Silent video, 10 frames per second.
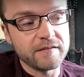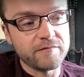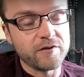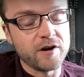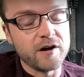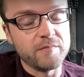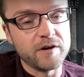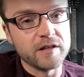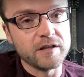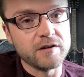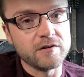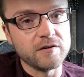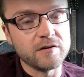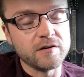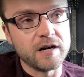from a
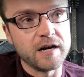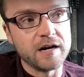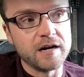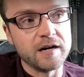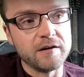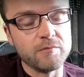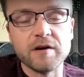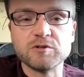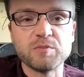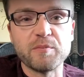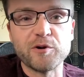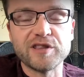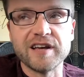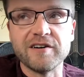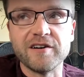little. Uh, it was my
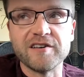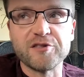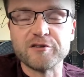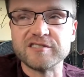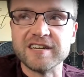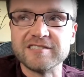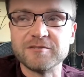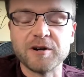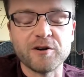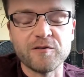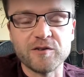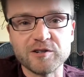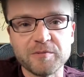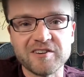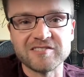birthday on Thursday, so my girlfriend
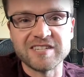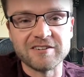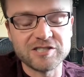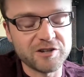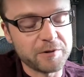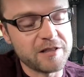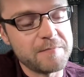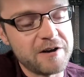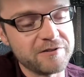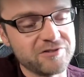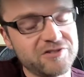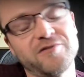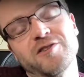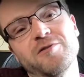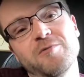took me out of town. She took me to the mountains
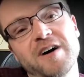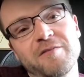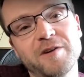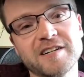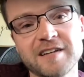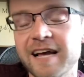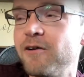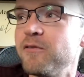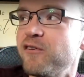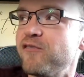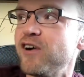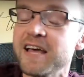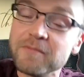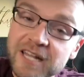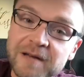for a little while, and we got to hang out with our friend
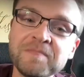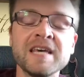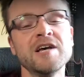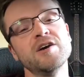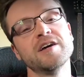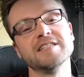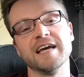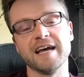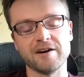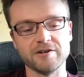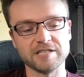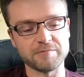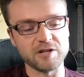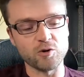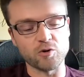Emily, to hang out at some
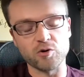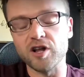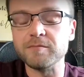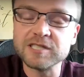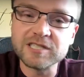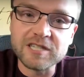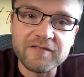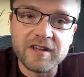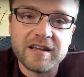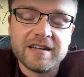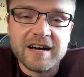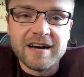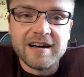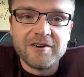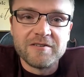of the local clubs and stuff. And uh,
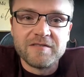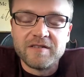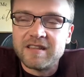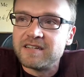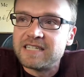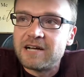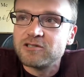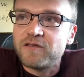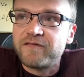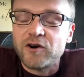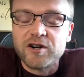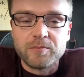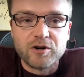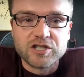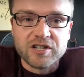out in the town's called Fernie,
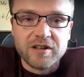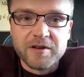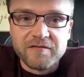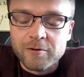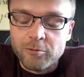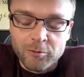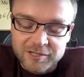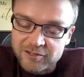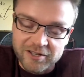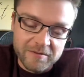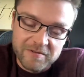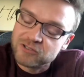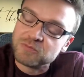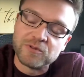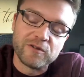British Columbia. If anyone wants to look it up, it was
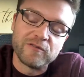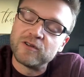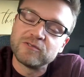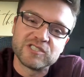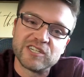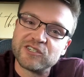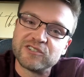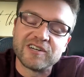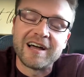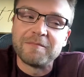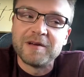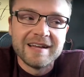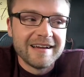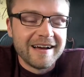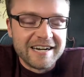just beautiful. It was such a good time.
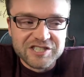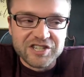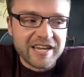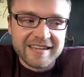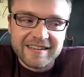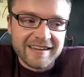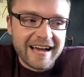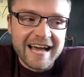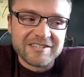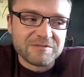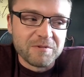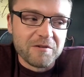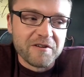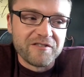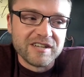I just like, I had a smile
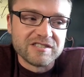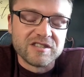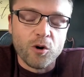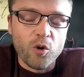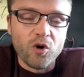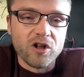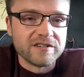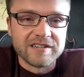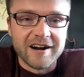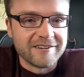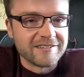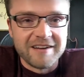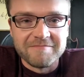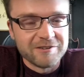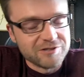on my face the whole entire
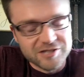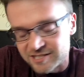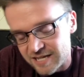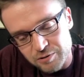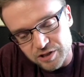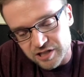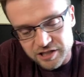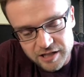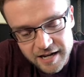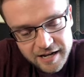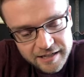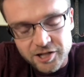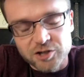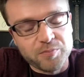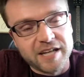time. It was just, it was such
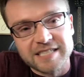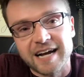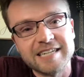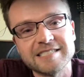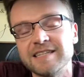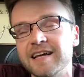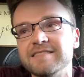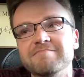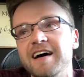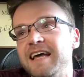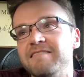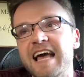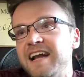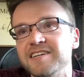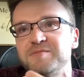such a blessing. I just, I, I
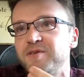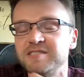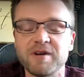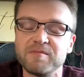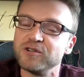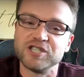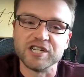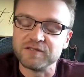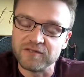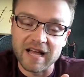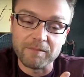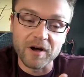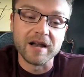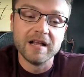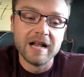can't express my appreciation for that.
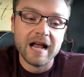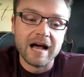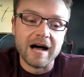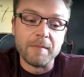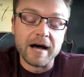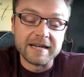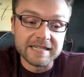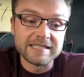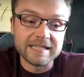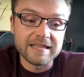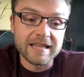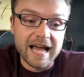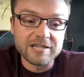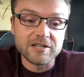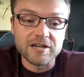But um, I did see that
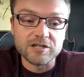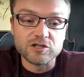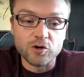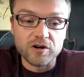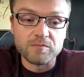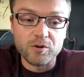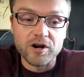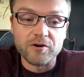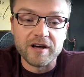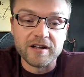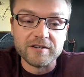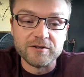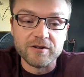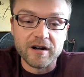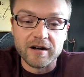Angelina Jordan put out a
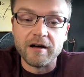new, uh,